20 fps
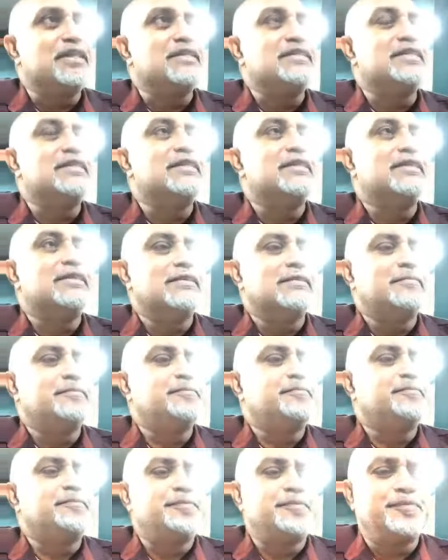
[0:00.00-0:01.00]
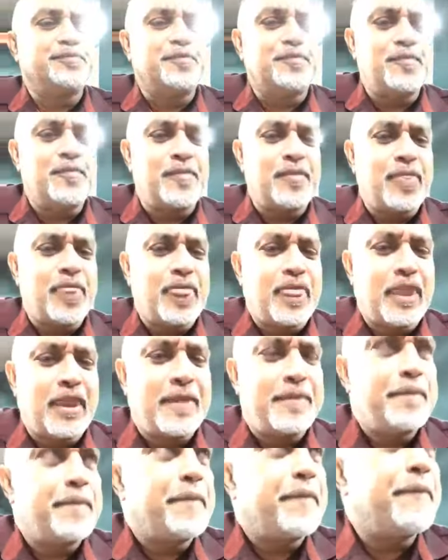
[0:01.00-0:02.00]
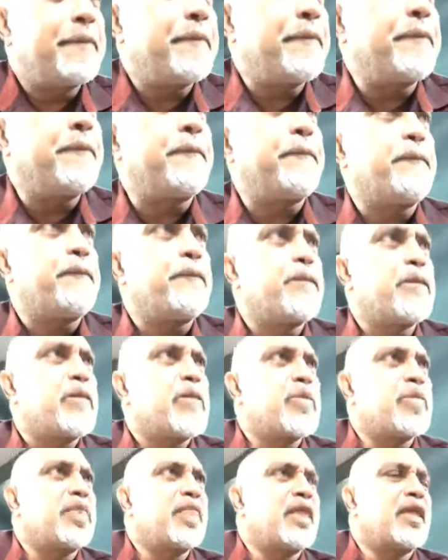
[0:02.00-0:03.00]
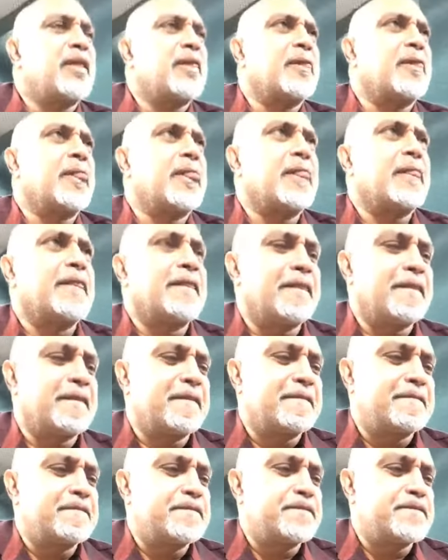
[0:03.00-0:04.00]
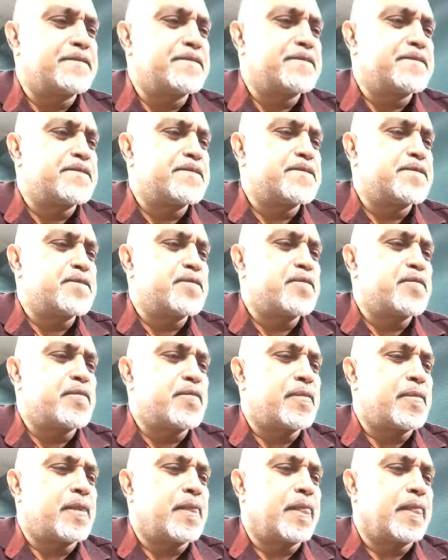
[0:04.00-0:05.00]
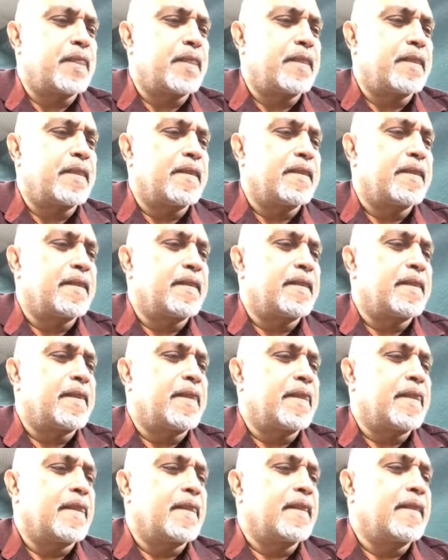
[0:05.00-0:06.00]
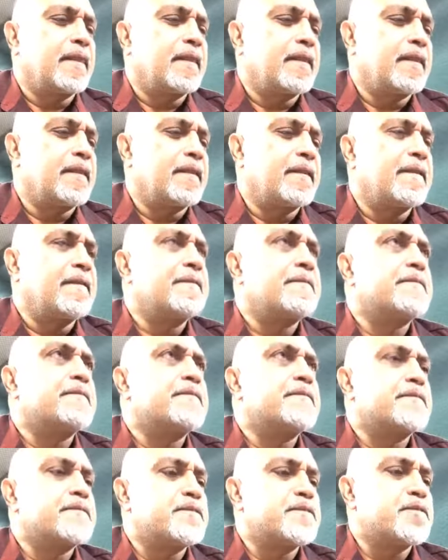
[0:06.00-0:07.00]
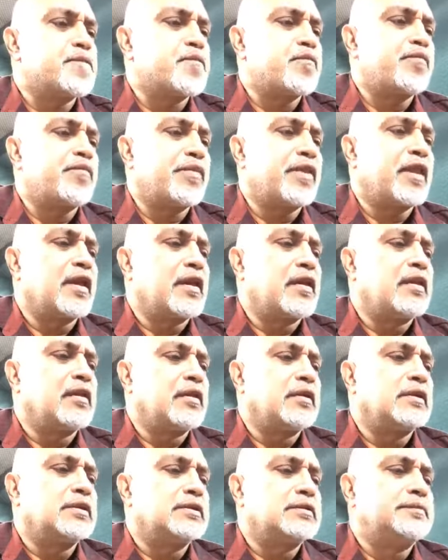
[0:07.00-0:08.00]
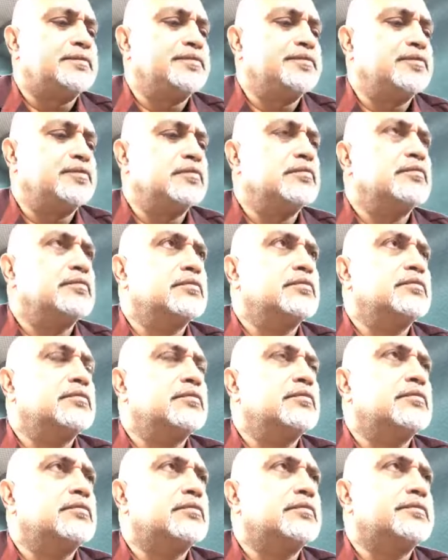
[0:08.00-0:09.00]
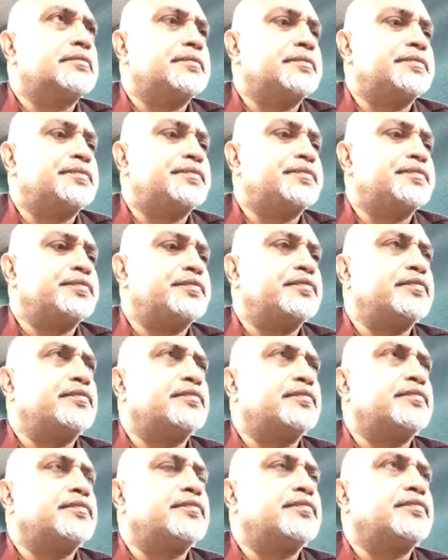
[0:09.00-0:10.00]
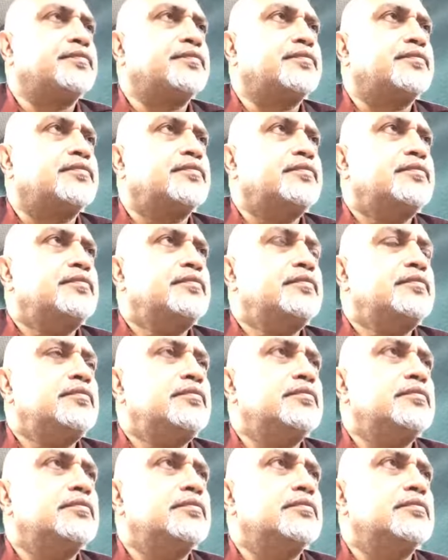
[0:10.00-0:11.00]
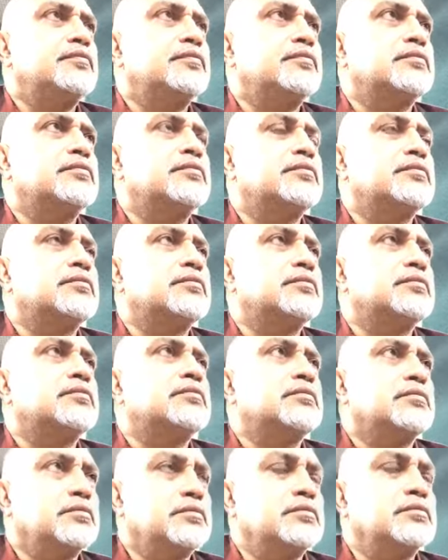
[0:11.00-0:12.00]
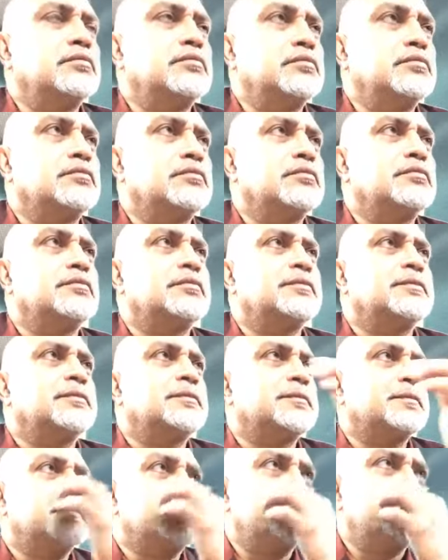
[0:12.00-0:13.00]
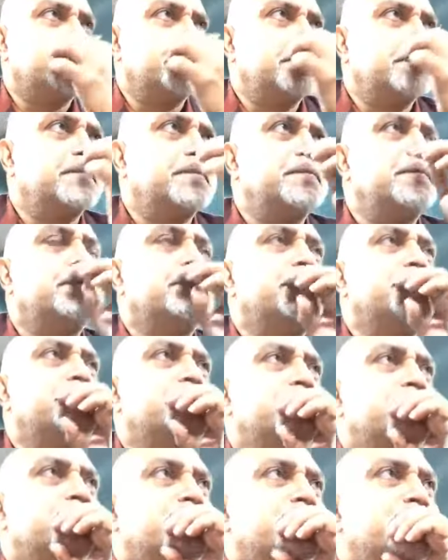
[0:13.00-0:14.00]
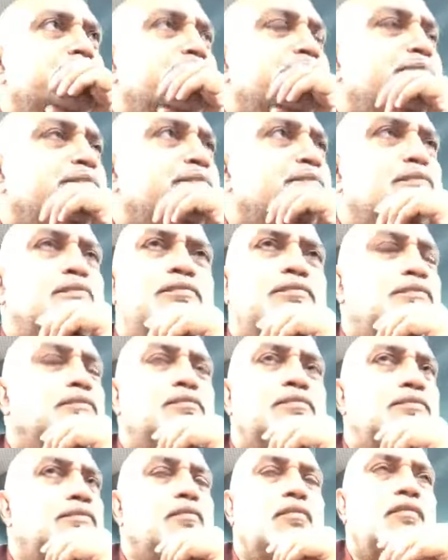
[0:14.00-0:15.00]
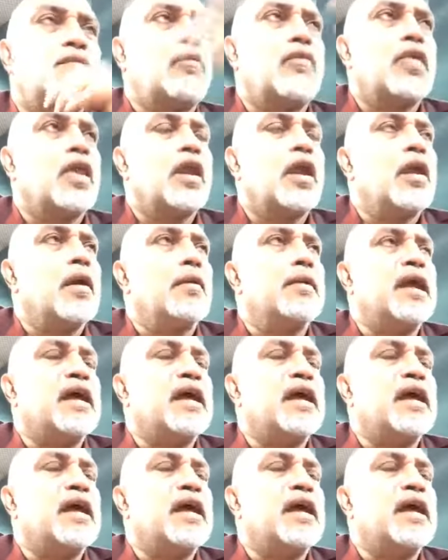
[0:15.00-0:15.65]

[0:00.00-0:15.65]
I is remember it? In secondary school, when we had that conversation in our science biology class, they showed you a book of STDs mm-hmm. in order to explain sex, and that haunted me for years.